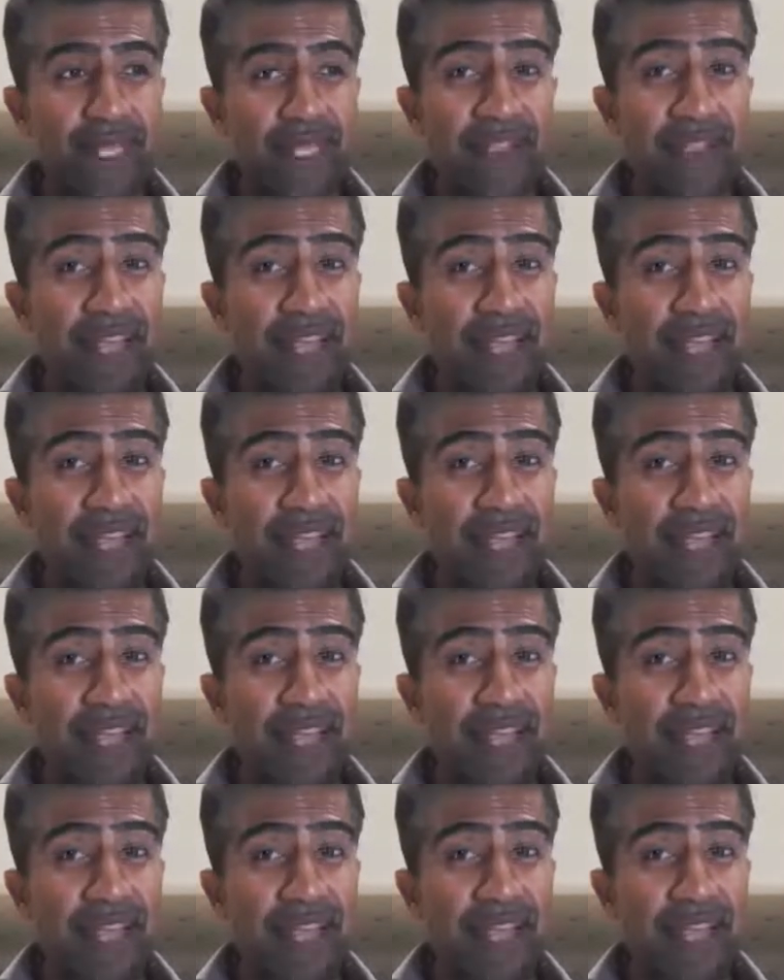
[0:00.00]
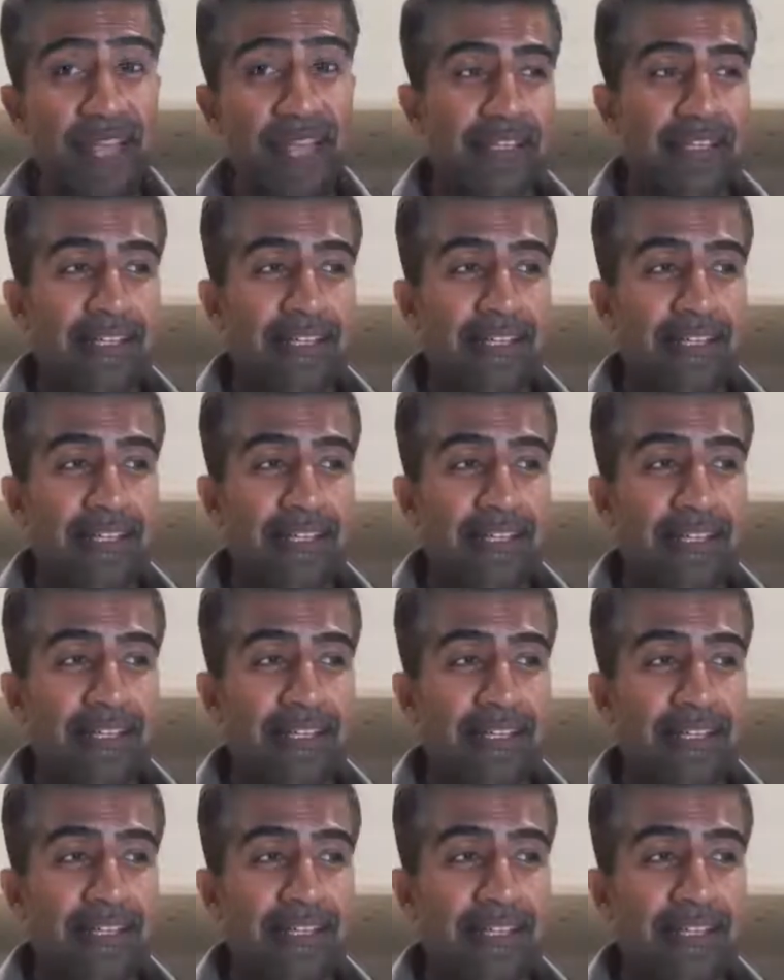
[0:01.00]
Now, that's a challenge for the world.
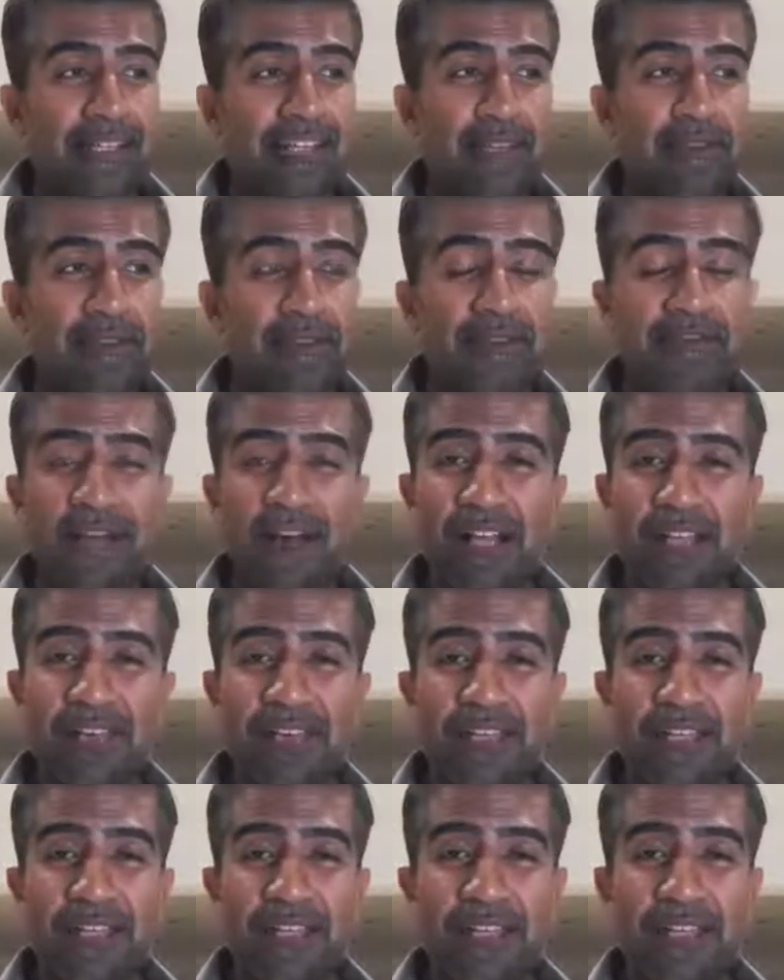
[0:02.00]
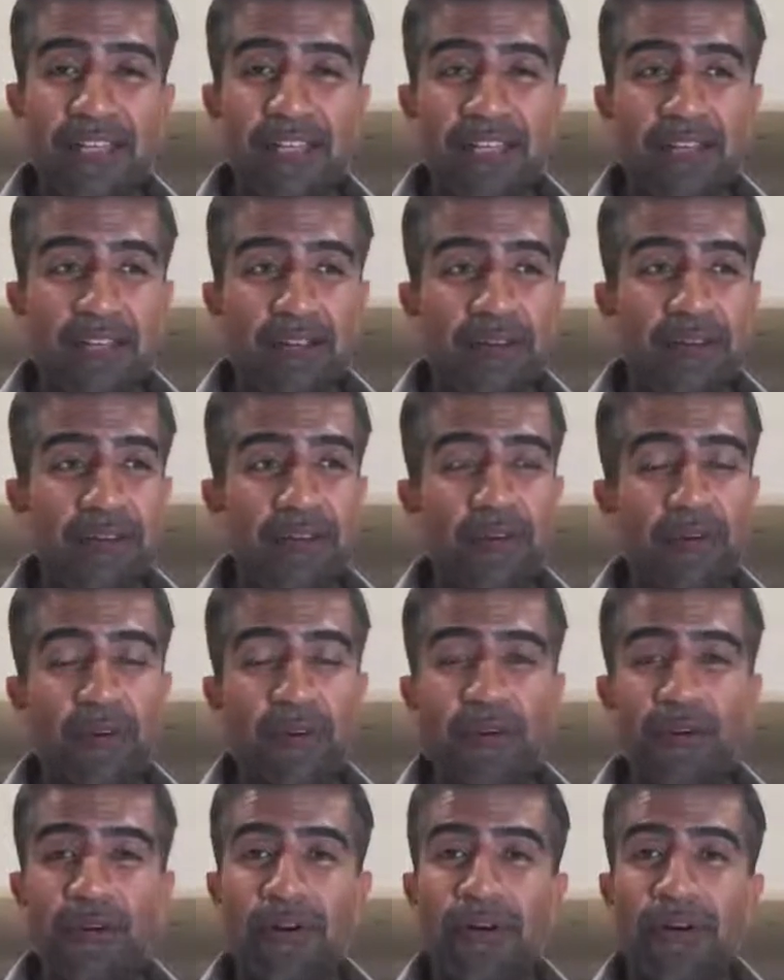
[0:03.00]
They've been fasting
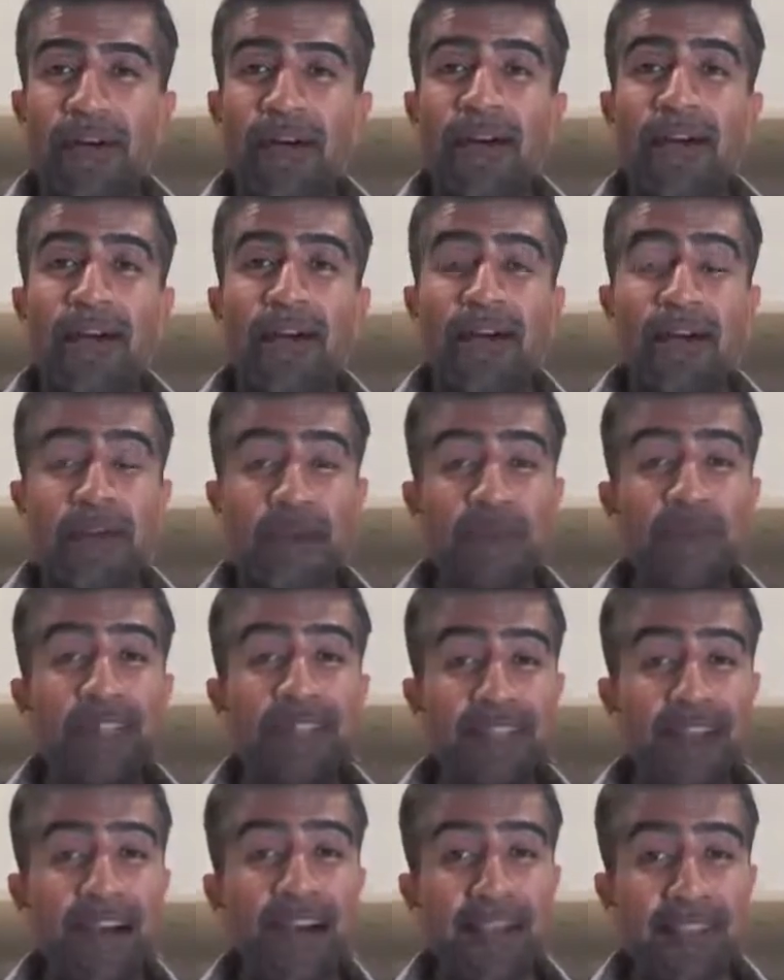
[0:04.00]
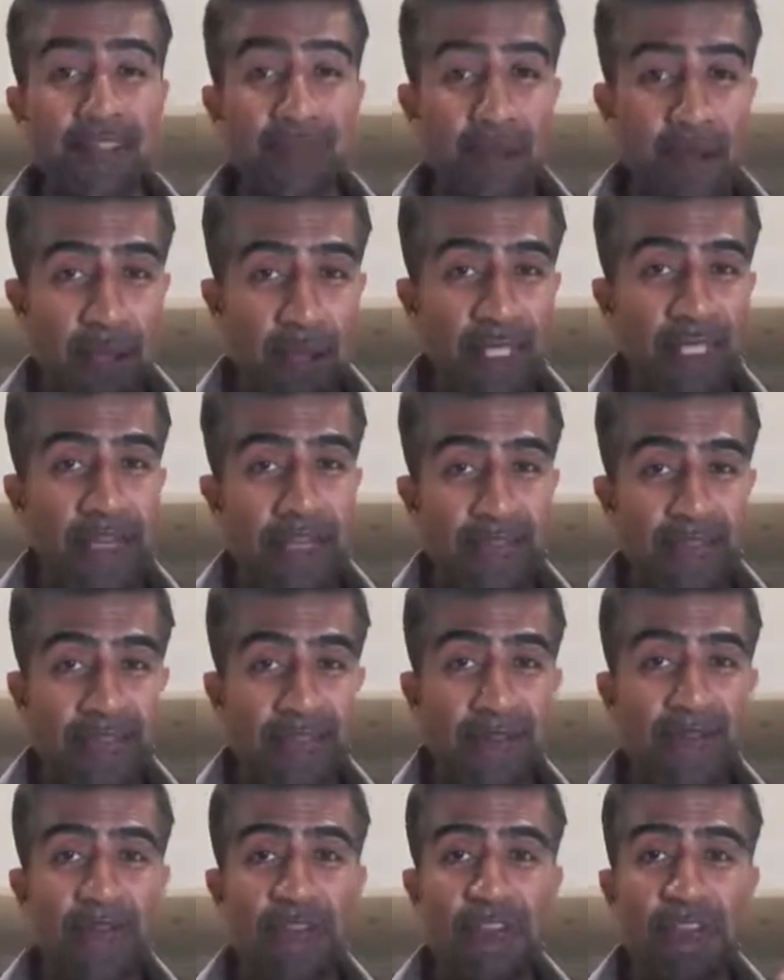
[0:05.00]
for Ramadan
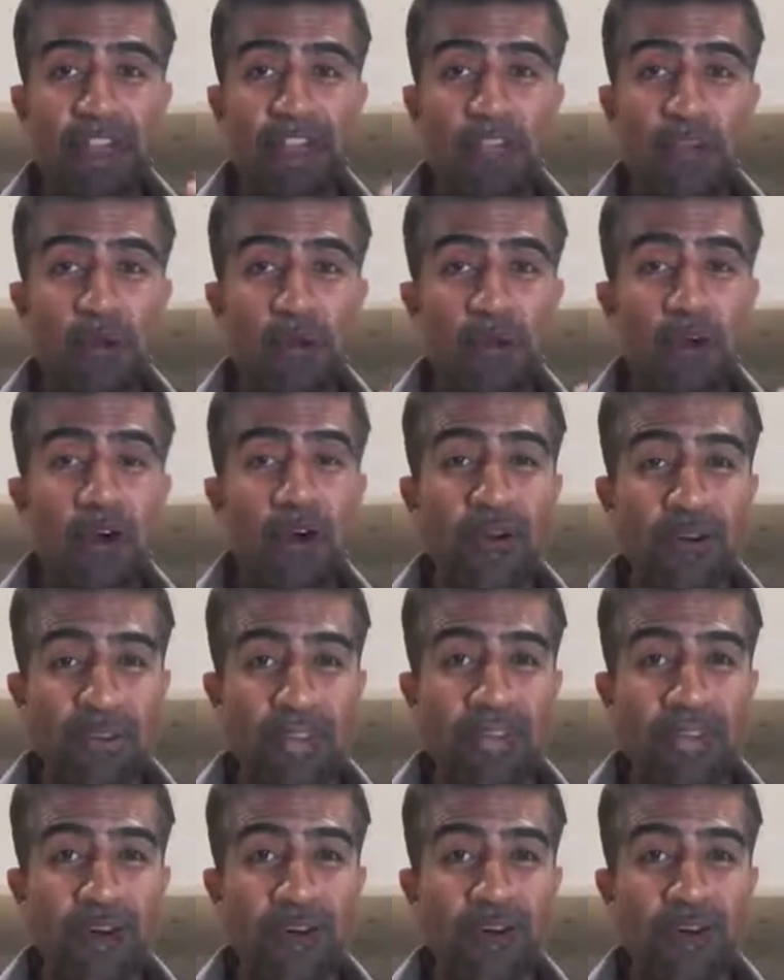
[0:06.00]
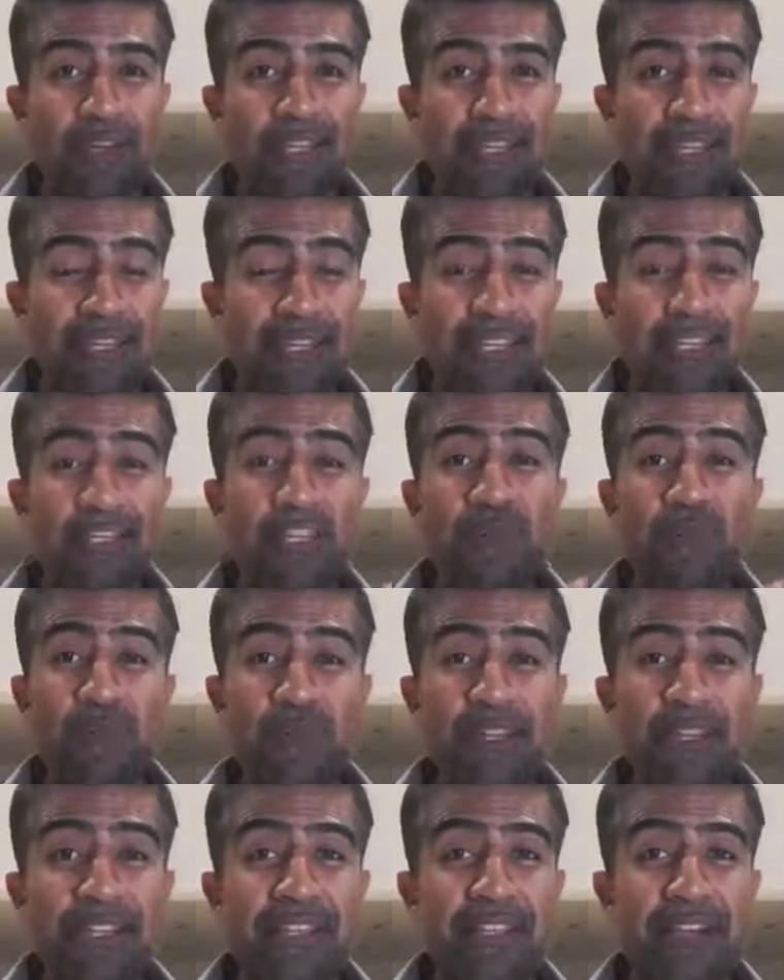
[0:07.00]
for so long now, and they're just
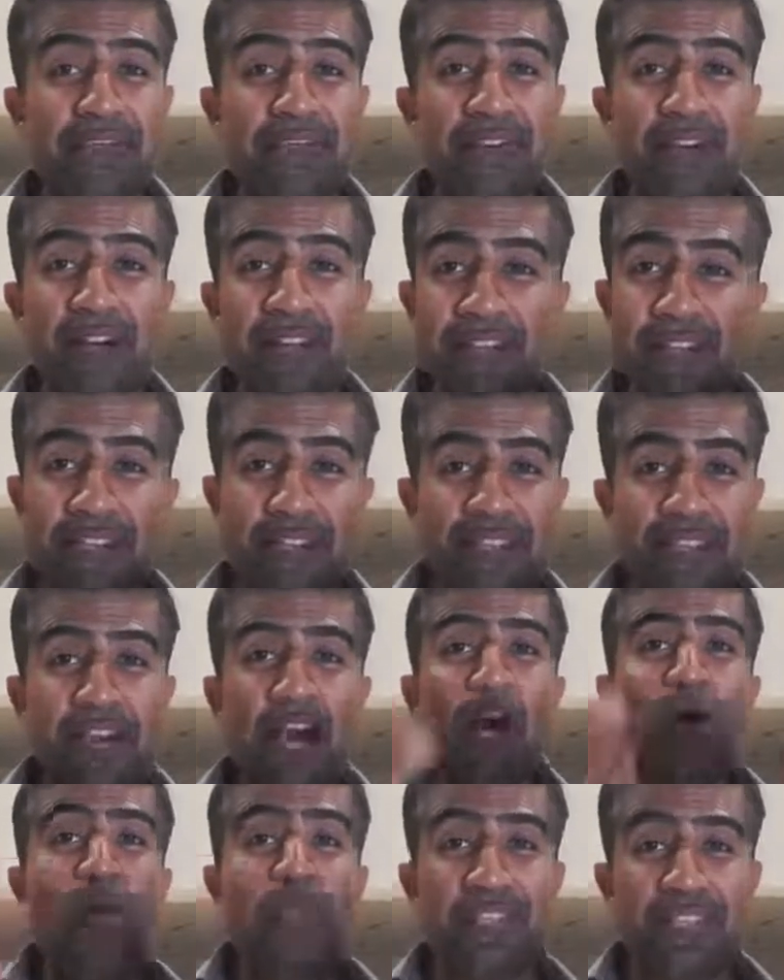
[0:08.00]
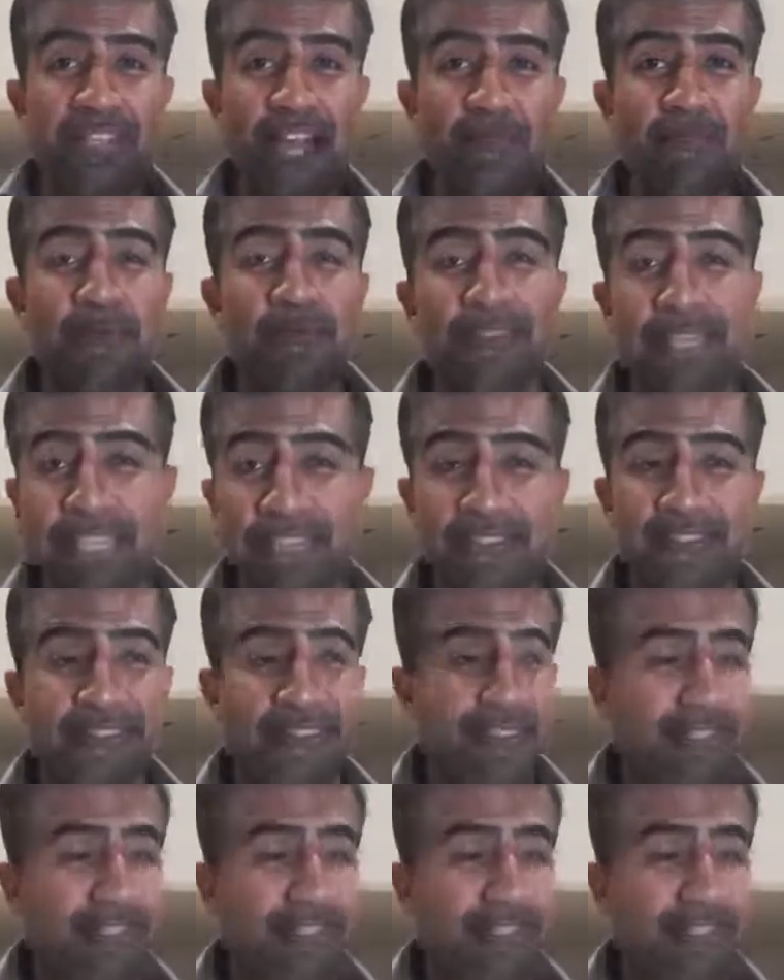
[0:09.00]
breaking their fast. It is the holy time of Eid.